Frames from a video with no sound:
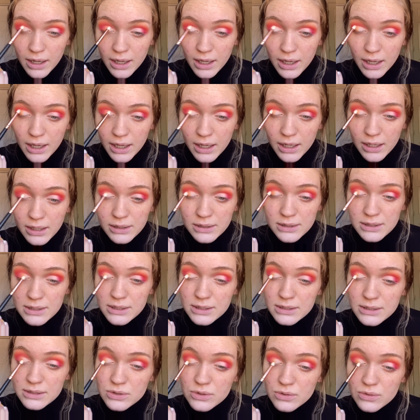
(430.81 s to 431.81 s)
and
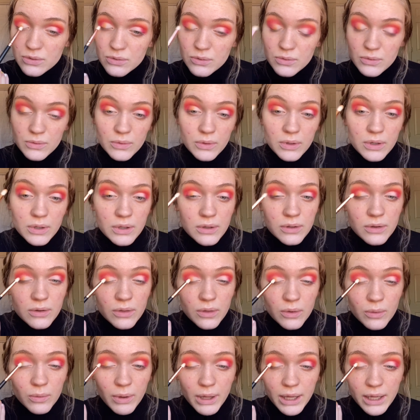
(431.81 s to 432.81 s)
into
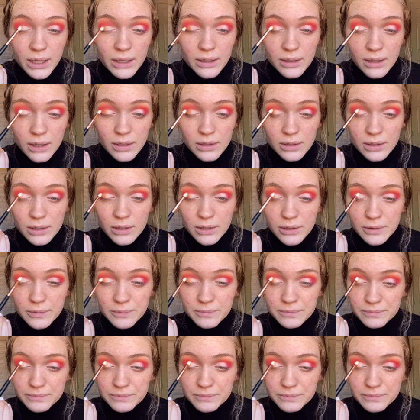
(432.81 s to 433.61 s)
the white color.